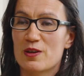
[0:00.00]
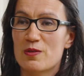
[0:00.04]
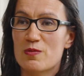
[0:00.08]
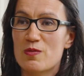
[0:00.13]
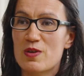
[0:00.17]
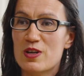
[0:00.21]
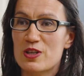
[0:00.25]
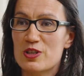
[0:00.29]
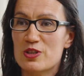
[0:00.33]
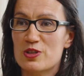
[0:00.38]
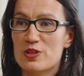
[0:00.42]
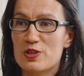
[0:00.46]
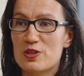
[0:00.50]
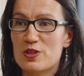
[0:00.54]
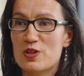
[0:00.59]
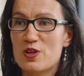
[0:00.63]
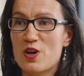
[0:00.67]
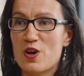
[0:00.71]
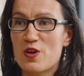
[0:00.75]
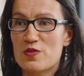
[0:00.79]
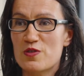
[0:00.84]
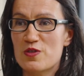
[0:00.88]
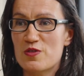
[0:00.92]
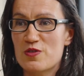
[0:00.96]
Once you
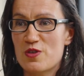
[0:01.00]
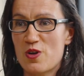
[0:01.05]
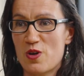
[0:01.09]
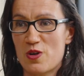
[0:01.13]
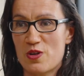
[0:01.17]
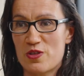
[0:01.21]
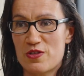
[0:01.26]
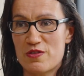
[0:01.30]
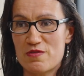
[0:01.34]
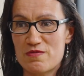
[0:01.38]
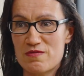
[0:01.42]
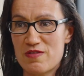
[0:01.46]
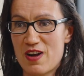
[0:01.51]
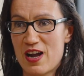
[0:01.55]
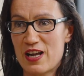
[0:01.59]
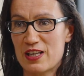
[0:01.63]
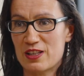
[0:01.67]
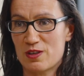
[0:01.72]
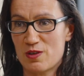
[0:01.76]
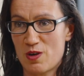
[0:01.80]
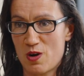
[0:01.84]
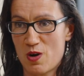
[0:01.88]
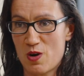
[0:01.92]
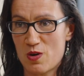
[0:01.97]
know you got the
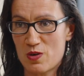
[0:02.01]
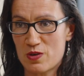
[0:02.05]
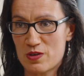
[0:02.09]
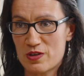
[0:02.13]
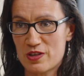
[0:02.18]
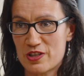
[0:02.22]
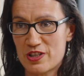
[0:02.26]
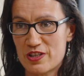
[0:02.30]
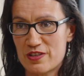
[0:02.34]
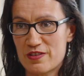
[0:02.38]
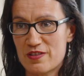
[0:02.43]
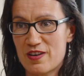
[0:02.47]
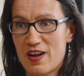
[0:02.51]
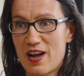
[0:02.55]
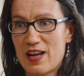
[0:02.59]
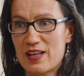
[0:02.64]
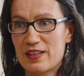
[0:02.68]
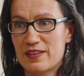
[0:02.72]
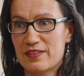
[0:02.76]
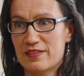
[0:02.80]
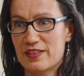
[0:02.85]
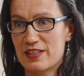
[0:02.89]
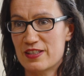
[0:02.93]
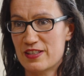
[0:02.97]
right course, the
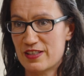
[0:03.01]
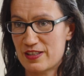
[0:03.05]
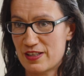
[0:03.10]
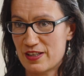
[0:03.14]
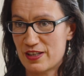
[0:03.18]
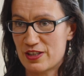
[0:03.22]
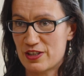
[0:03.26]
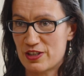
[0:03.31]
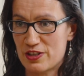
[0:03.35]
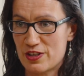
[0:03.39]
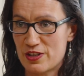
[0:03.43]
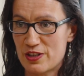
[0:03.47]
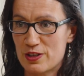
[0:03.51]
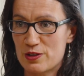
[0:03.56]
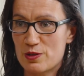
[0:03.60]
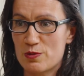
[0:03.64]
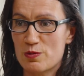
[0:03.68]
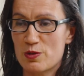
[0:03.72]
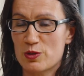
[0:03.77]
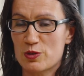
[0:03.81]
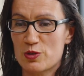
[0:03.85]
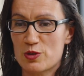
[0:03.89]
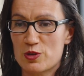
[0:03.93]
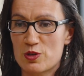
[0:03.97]
right researcher that you
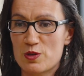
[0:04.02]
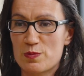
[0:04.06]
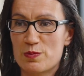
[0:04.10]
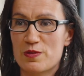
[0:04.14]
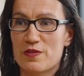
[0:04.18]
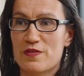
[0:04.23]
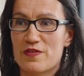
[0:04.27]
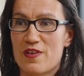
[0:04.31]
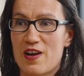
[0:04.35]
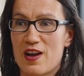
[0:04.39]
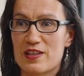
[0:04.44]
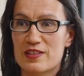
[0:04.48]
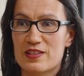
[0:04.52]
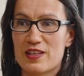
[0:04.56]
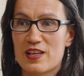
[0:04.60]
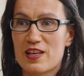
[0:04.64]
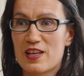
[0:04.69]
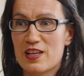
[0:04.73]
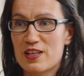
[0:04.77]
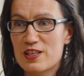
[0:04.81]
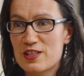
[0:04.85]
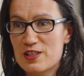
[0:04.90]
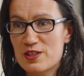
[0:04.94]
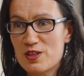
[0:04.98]
want to supervise,
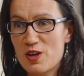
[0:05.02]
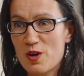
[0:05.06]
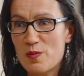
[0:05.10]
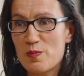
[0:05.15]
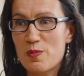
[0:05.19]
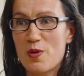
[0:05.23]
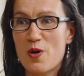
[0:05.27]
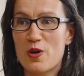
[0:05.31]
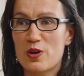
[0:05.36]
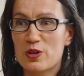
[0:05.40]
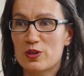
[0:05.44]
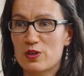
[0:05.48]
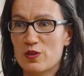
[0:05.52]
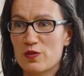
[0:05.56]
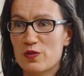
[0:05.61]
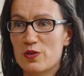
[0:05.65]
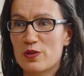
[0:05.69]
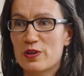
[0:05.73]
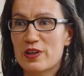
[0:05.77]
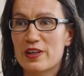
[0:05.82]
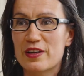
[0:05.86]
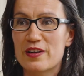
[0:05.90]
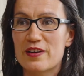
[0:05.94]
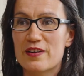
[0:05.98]
it's no point of
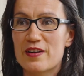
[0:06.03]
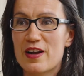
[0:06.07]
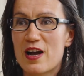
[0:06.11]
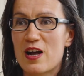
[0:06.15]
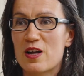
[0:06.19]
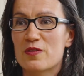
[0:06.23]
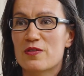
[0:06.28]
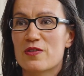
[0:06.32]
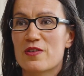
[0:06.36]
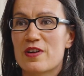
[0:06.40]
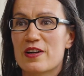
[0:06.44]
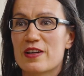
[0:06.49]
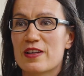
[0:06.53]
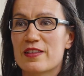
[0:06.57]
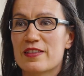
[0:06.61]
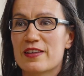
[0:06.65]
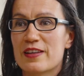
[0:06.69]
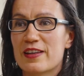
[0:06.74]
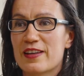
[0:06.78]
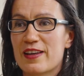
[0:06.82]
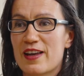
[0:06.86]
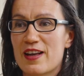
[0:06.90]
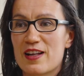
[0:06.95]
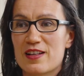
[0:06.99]
looking around for
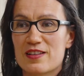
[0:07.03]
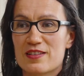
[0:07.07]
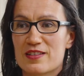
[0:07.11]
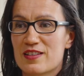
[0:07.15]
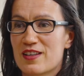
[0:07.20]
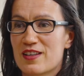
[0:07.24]
anything else.